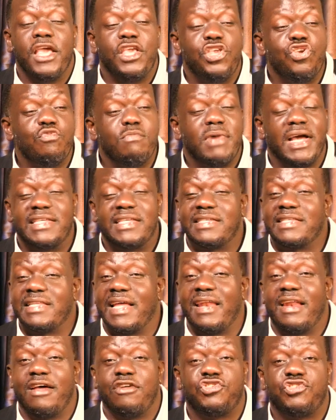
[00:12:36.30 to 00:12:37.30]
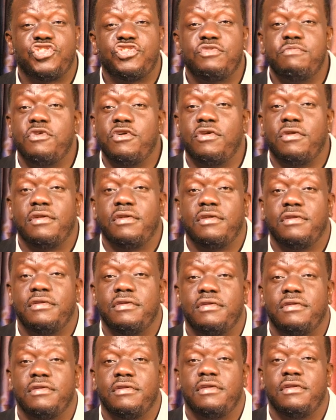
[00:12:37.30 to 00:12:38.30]
You might start out small,
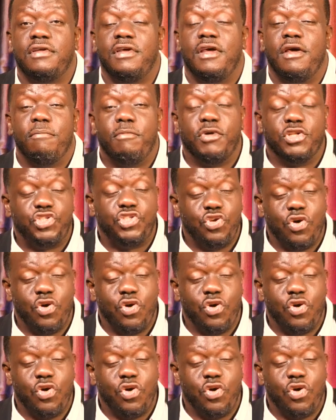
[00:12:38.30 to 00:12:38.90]
but